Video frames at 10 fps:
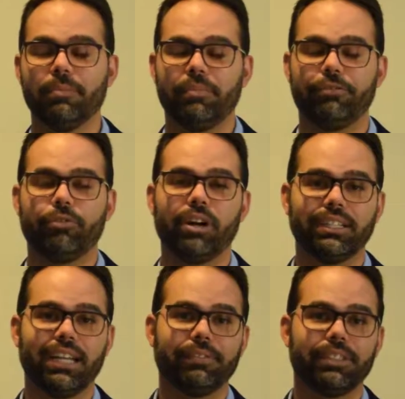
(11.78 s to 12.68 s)
Before I
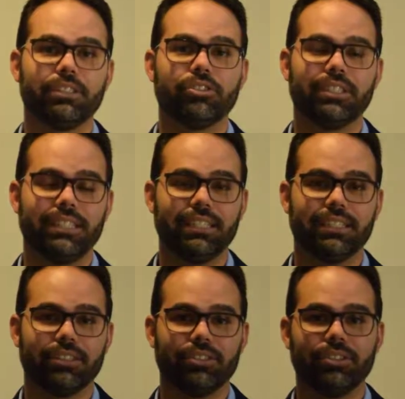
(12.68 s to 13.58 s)
dive into the
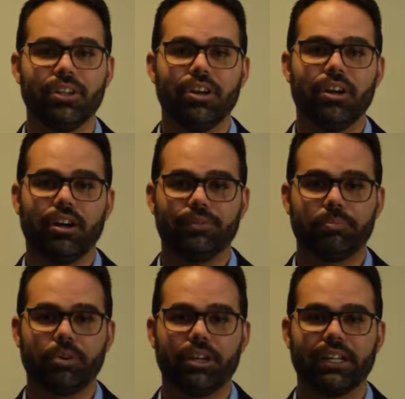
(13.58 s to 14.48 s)
details of the
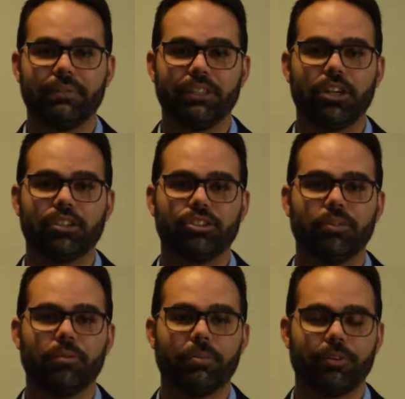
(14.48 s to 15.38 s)
project, let me talk to you
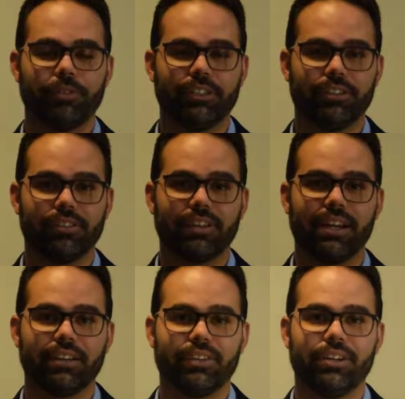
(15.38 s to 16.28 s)
about my professional
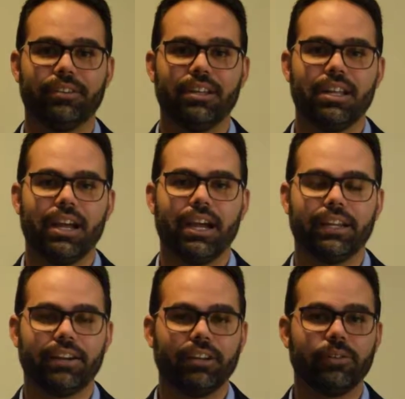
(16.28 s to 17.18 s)
background. I
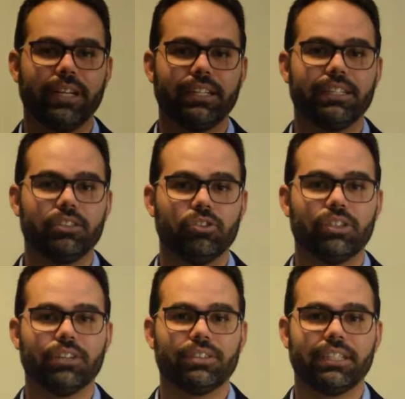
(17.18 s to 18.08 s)
graduated in
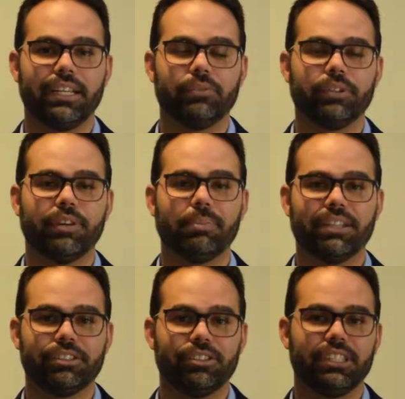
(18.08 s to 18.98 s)
2008 with a
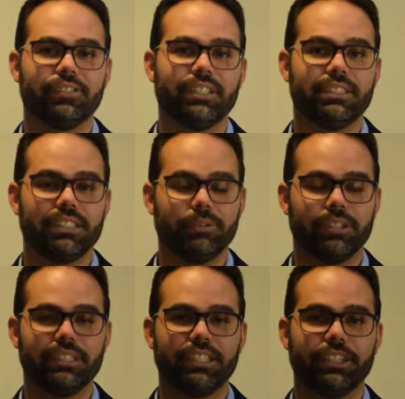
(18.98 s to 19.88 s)
bachelor's degree in civil
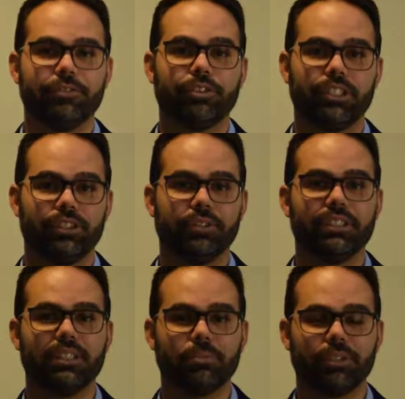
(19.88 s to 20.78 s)
engineering from the
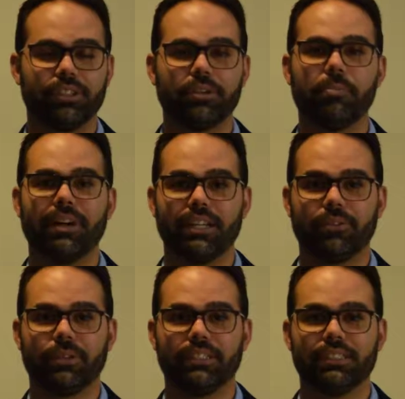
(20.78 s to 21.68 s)
University of Puerto Rico Maya
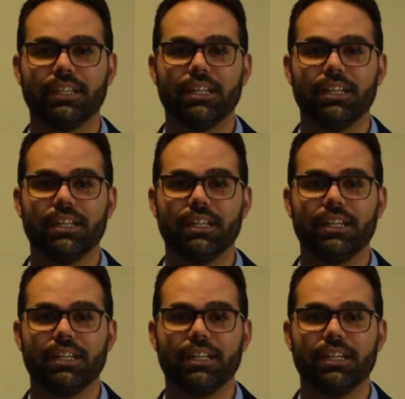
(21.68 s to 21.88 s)
West